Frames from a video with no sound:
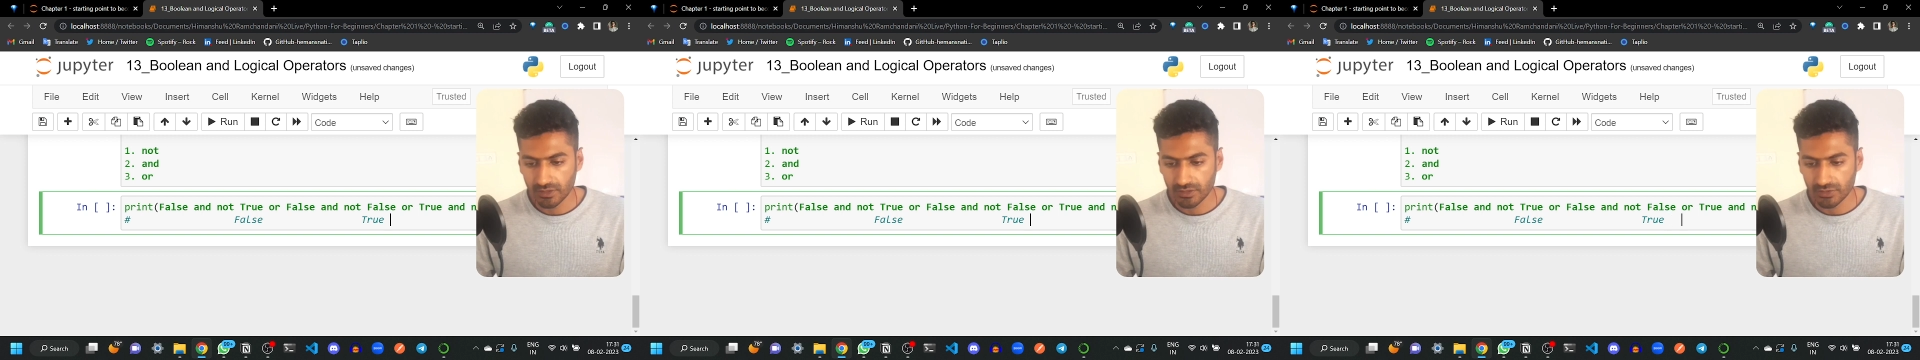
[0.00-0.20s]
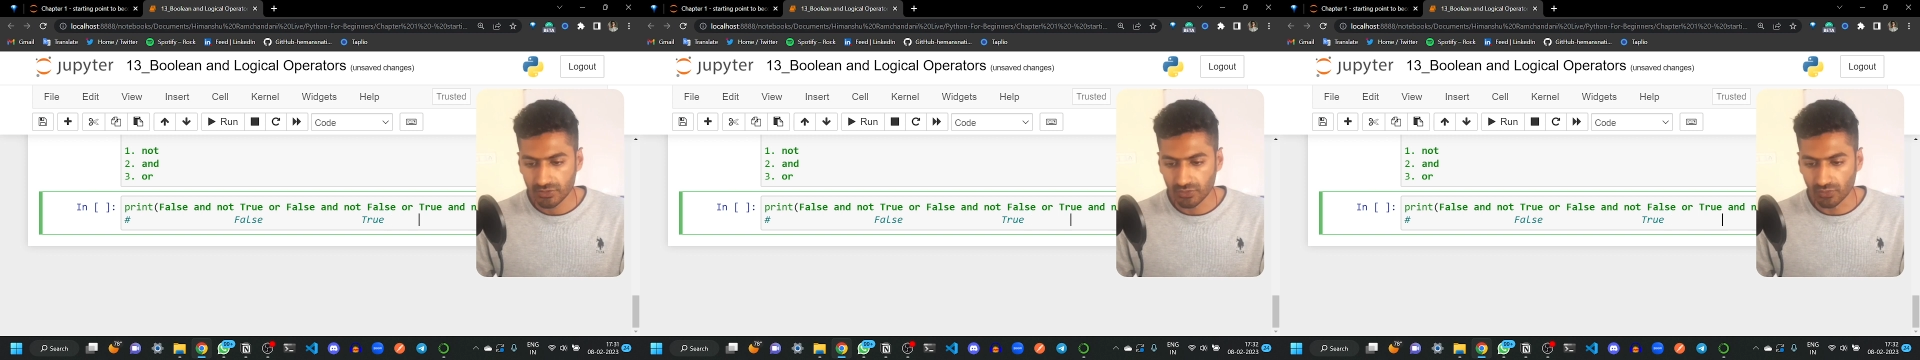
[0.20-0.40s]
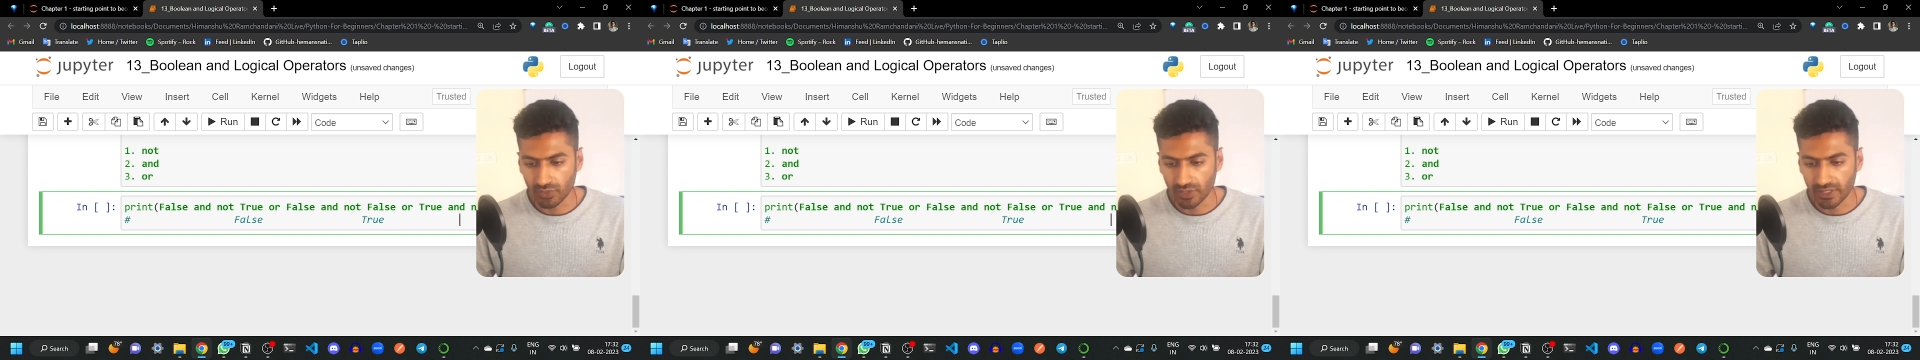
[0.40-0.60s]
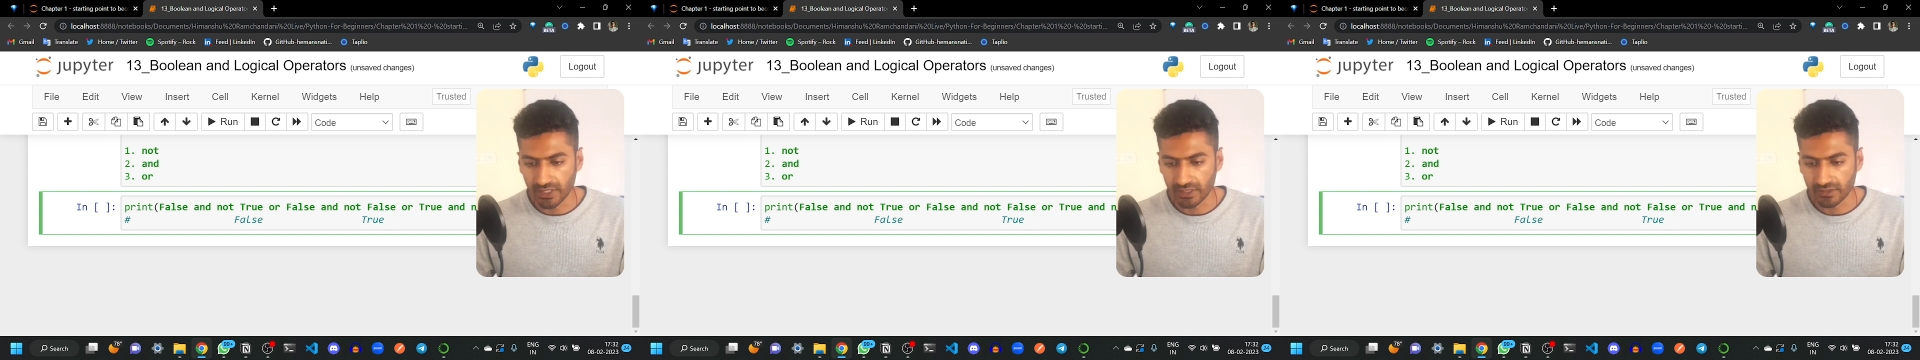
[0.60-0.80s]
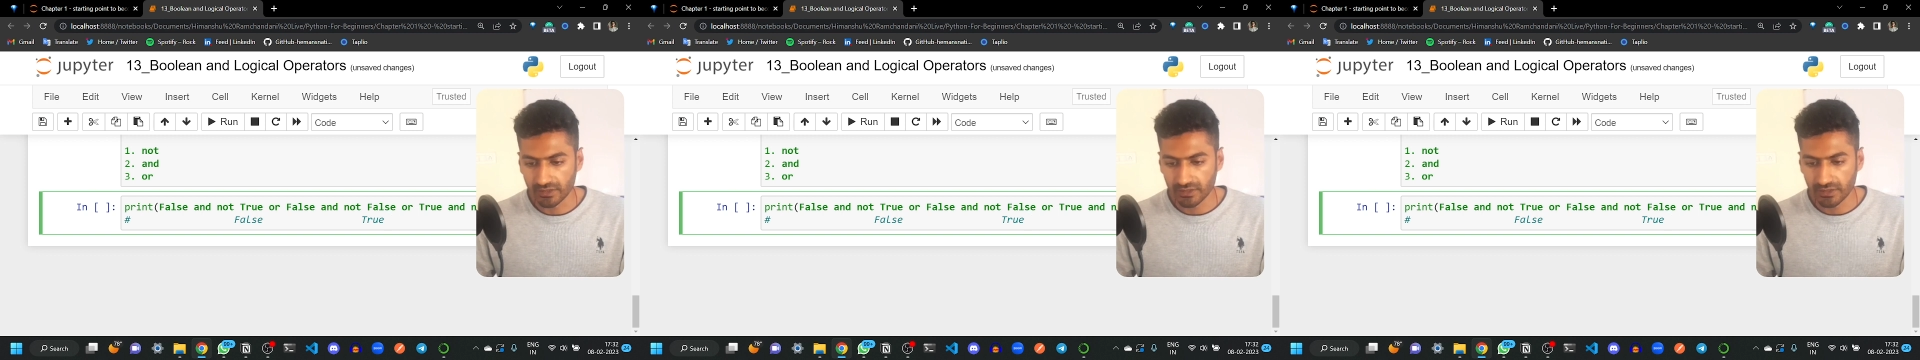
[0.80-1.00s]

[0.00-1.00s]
true again.